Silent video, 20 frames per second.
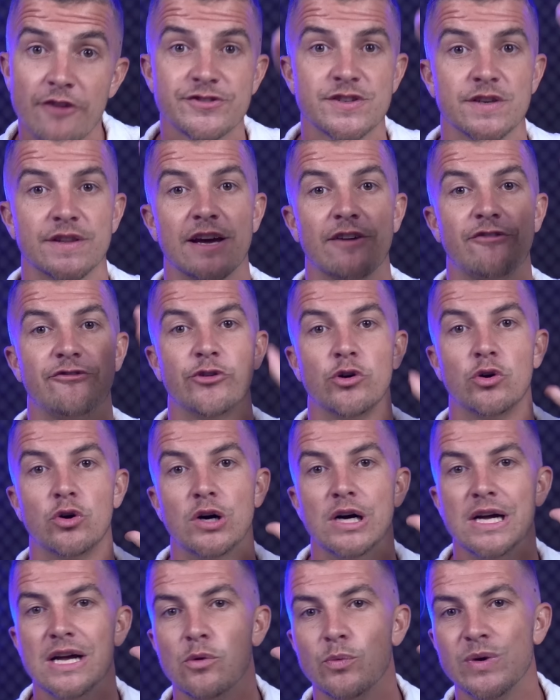enough, so
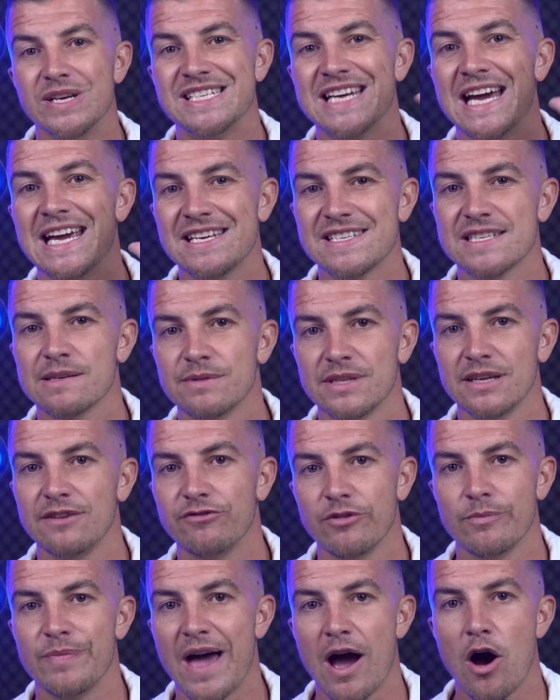therefore we take
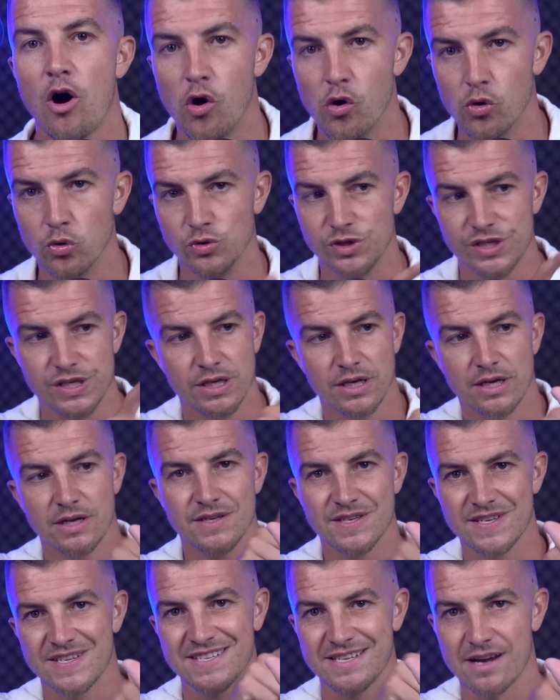something from that old
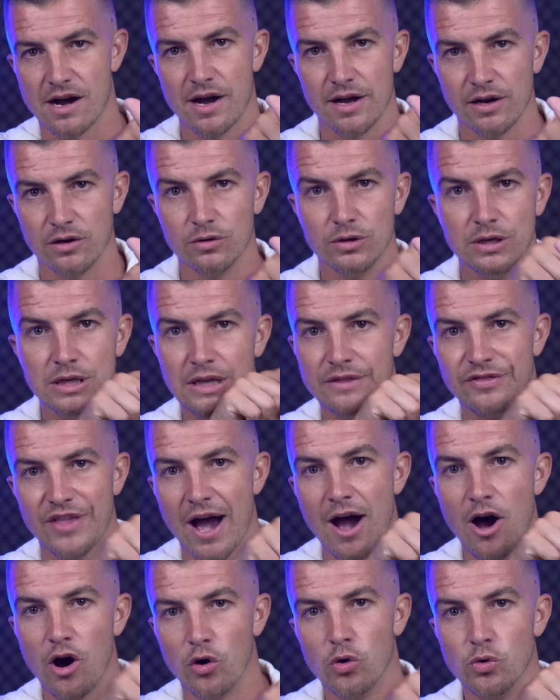style,
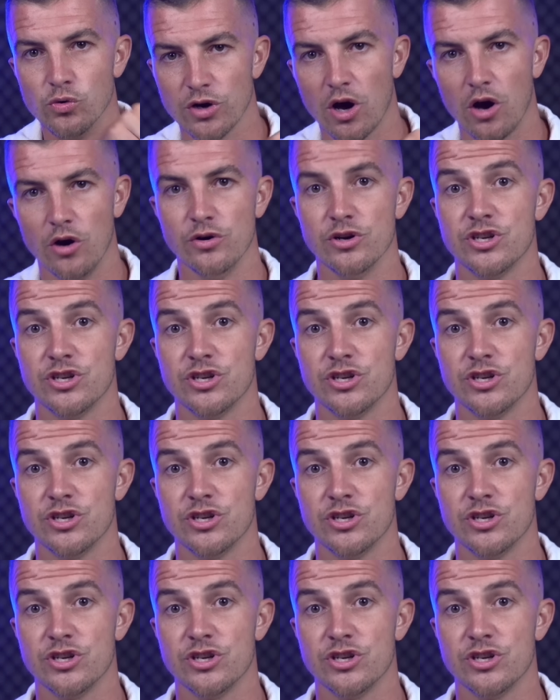that old